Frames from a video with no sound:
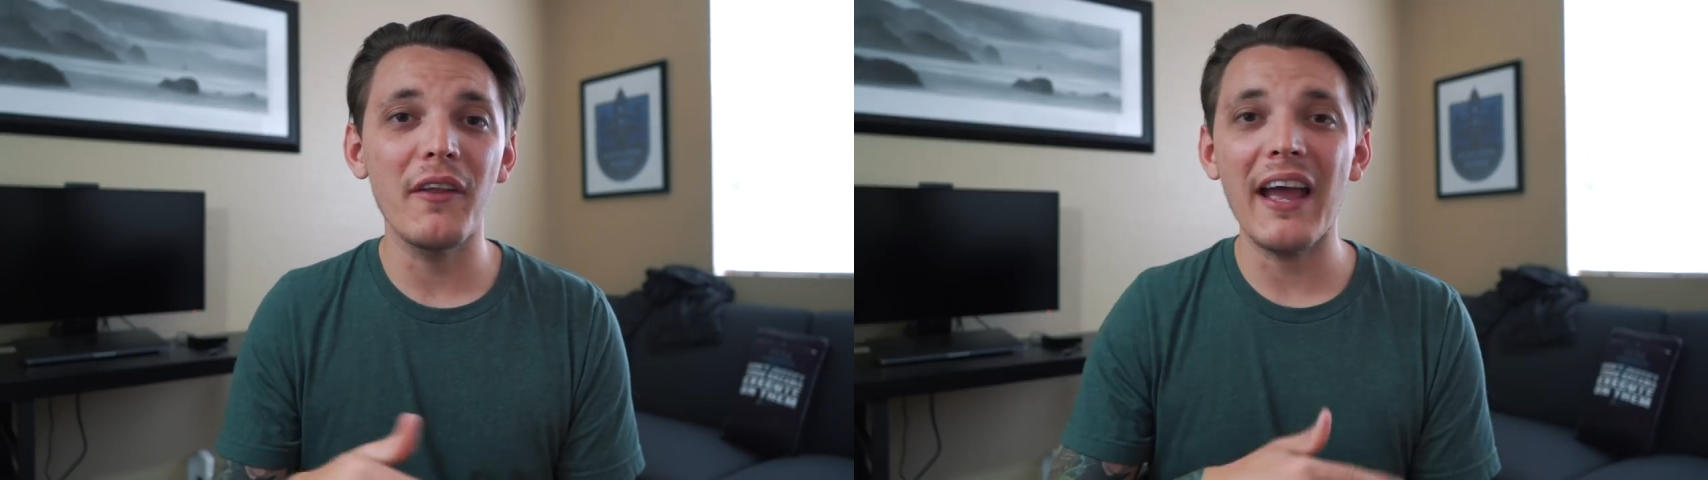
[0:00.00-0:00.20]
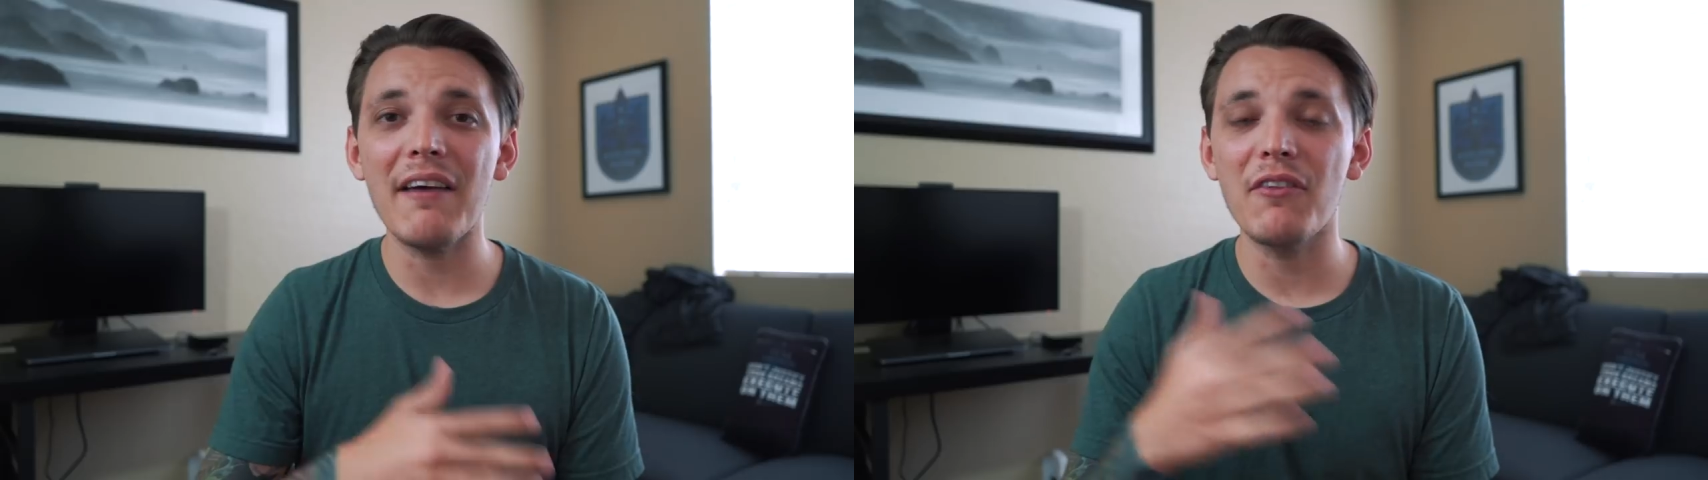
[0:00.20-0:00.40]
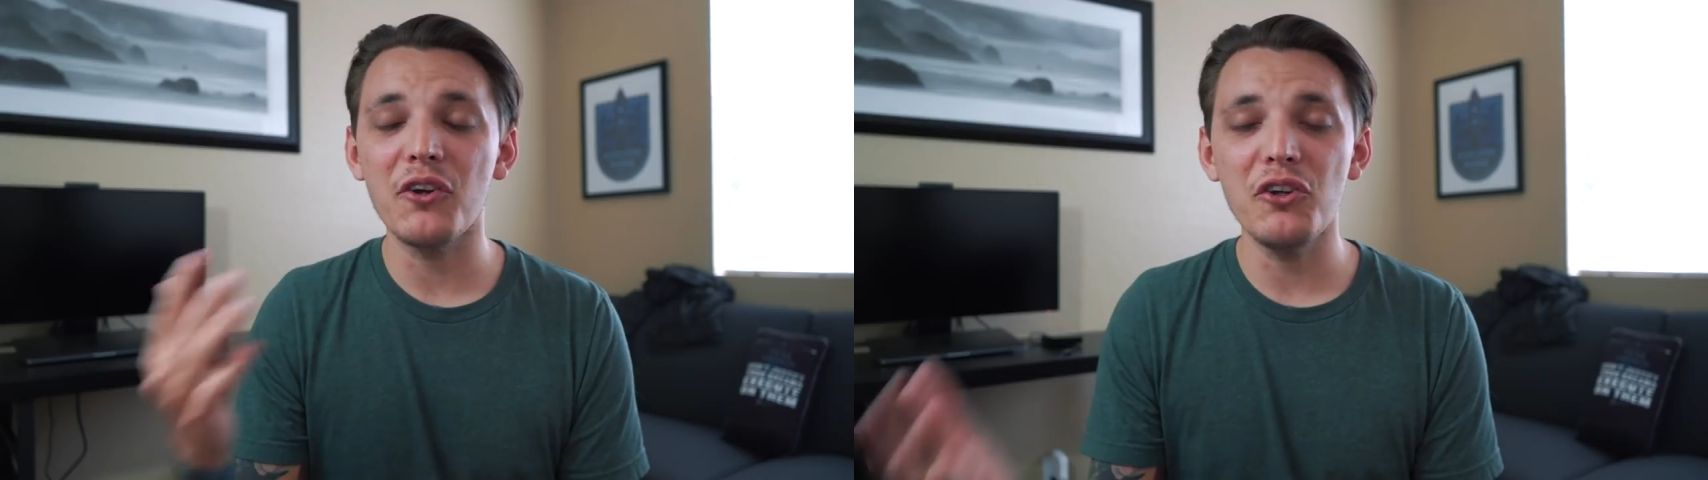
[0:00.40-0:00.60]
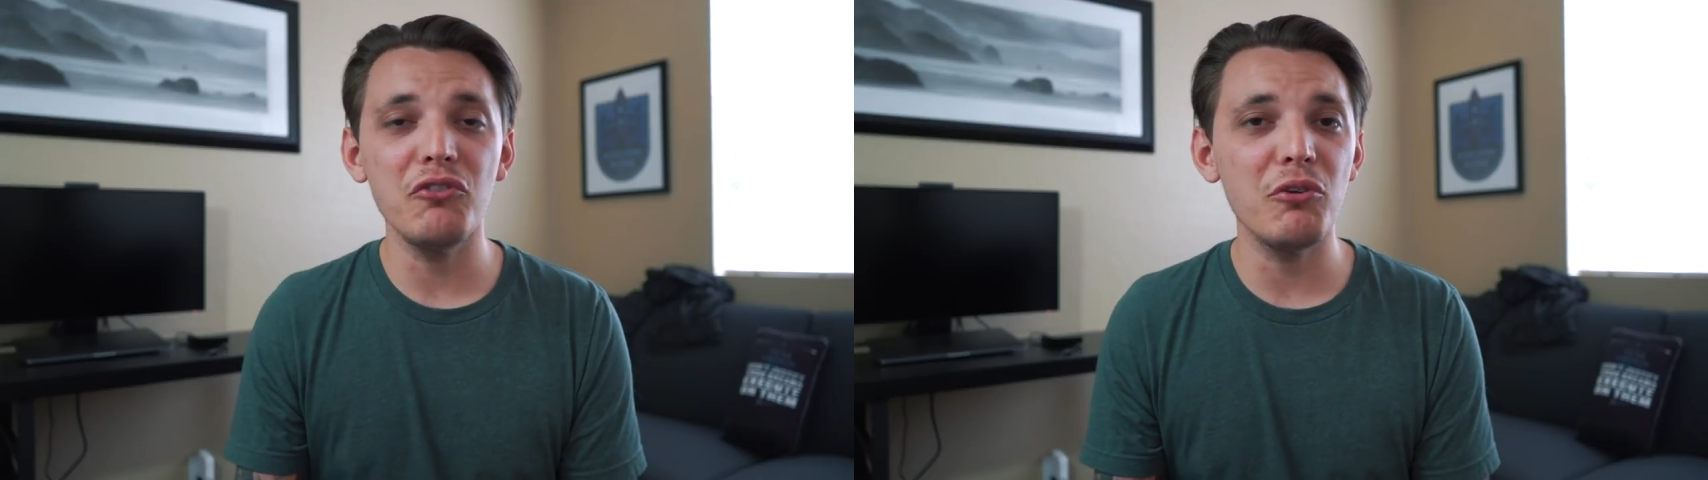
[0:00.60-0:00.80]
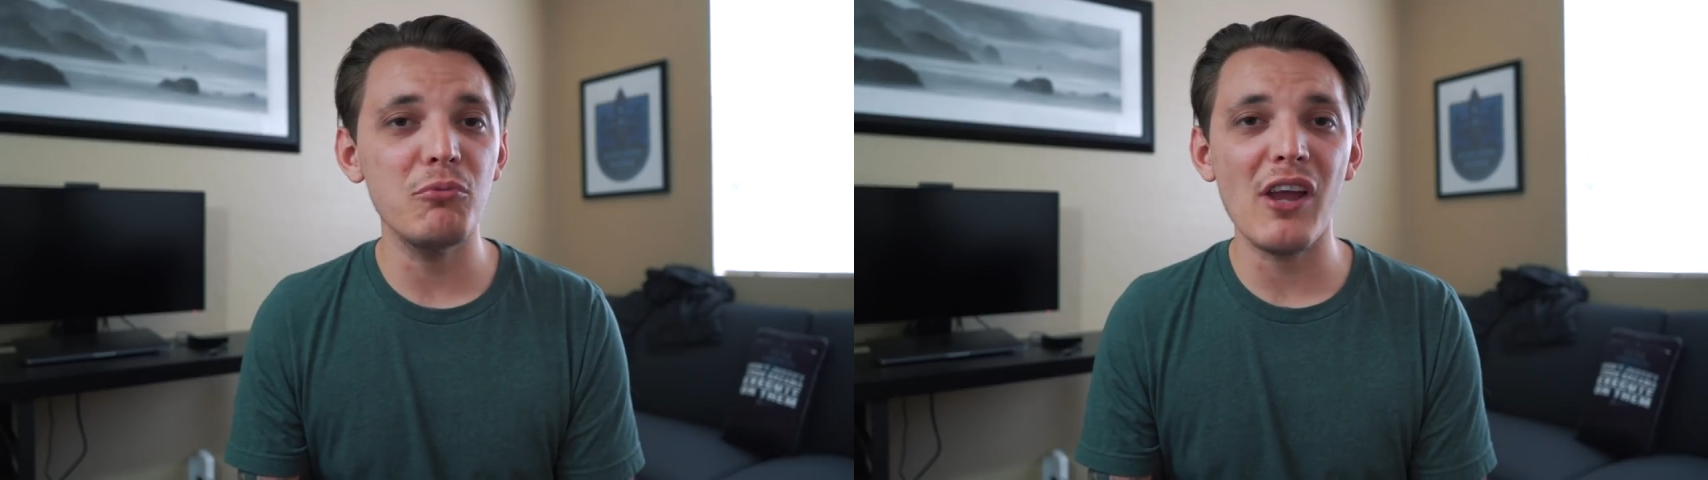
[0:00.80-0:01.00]
They have their
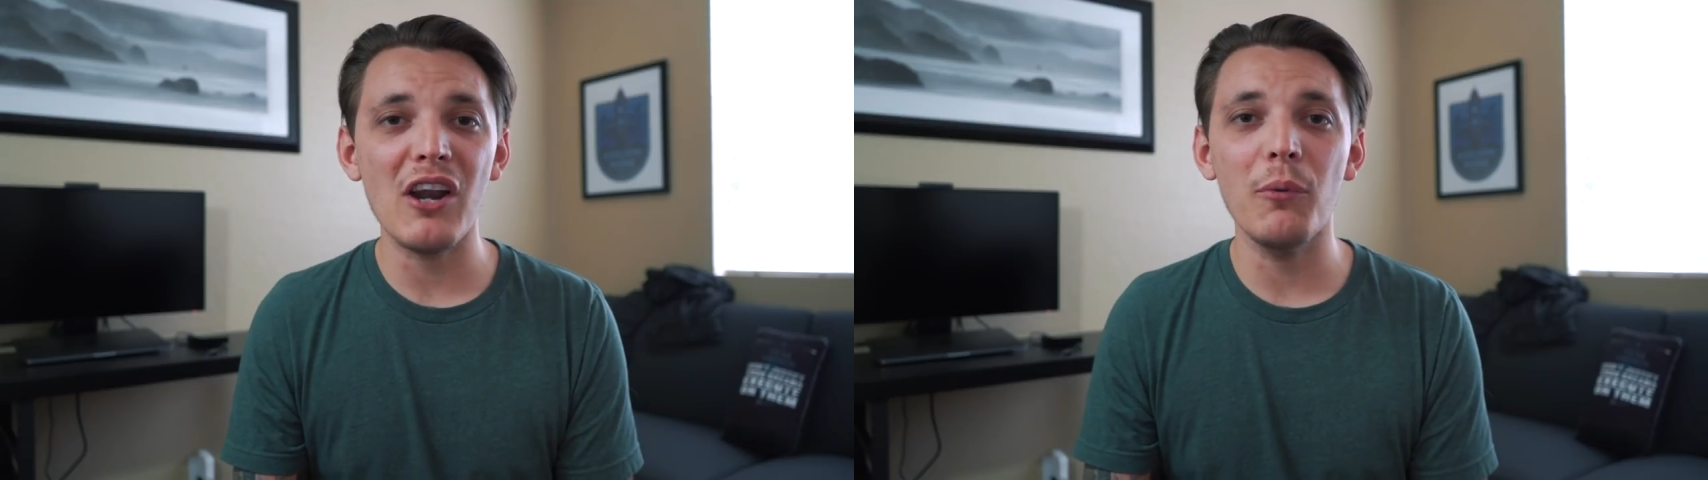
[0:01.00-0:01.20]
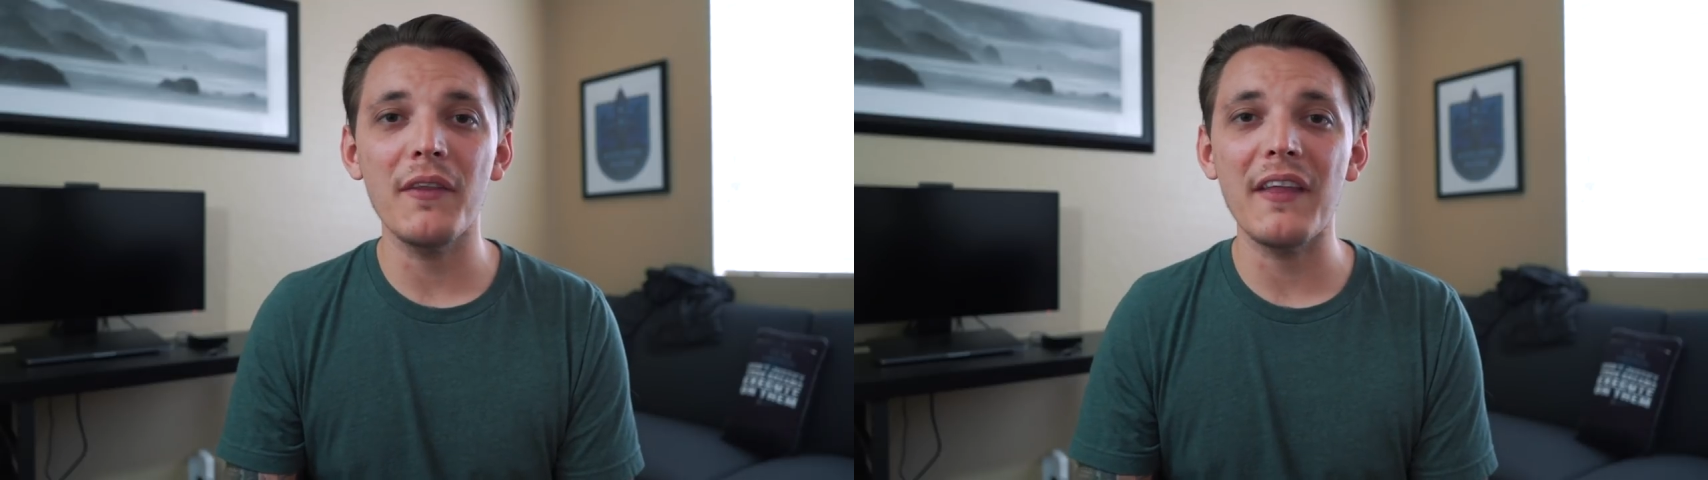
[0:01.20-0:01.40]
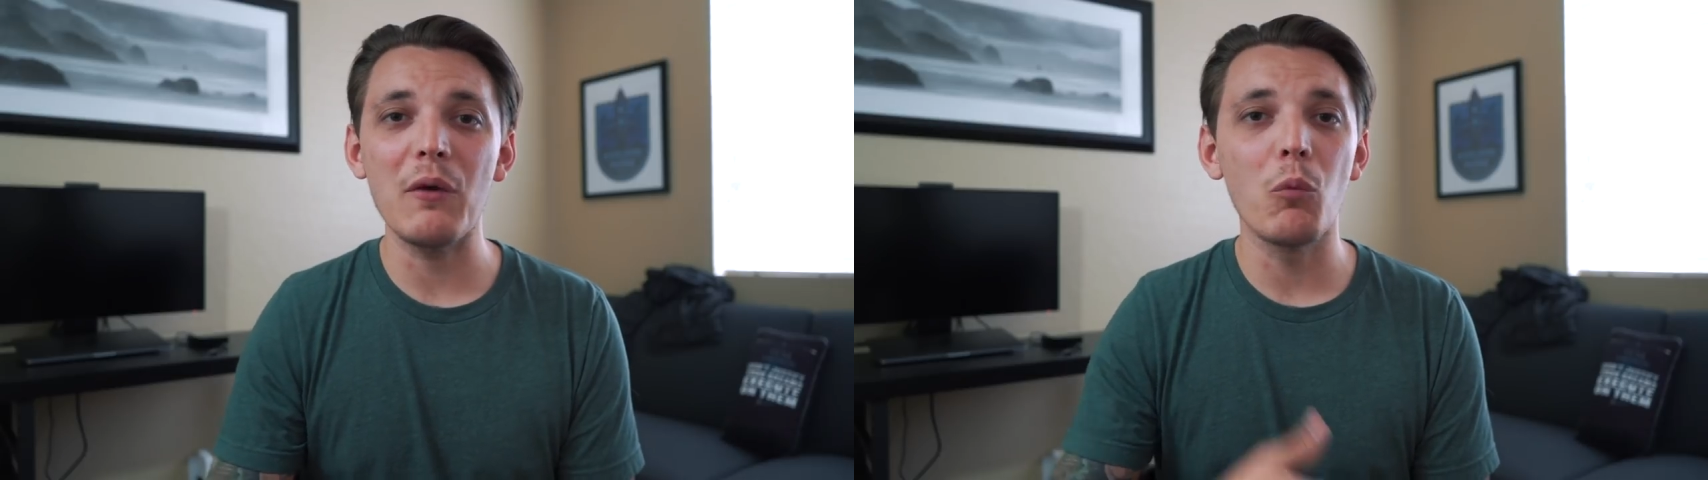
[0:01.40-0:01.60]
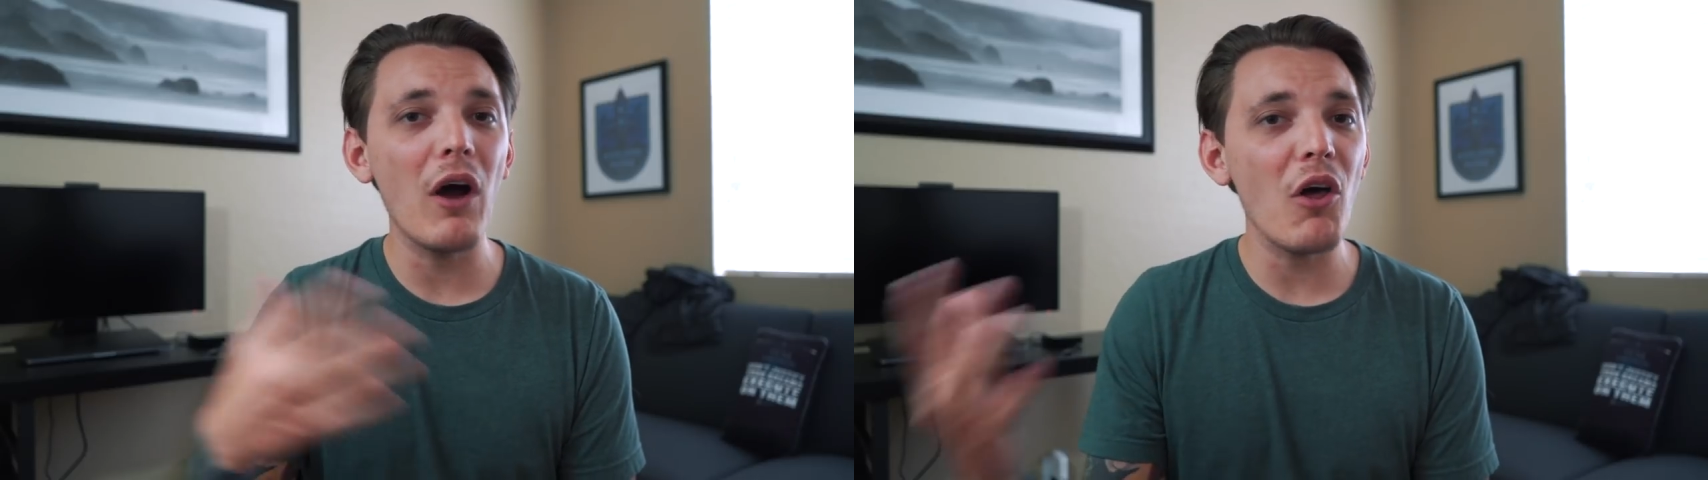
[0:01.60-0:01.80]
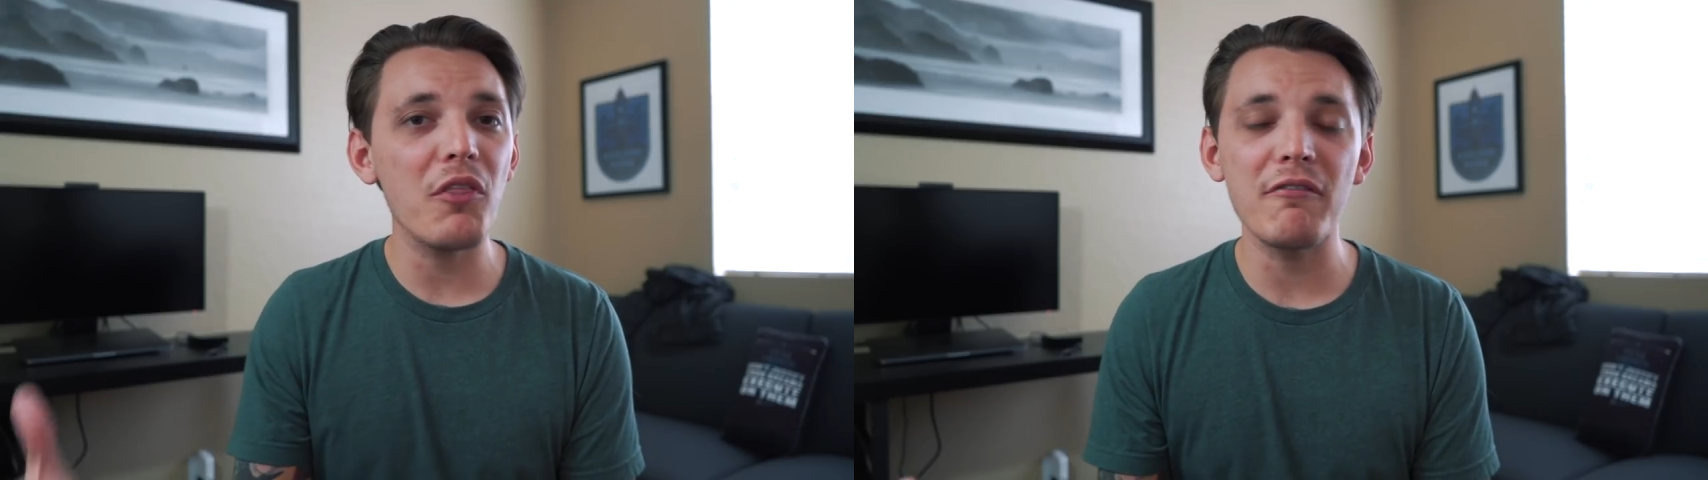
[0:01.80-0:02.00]
YouTube channel with a wealth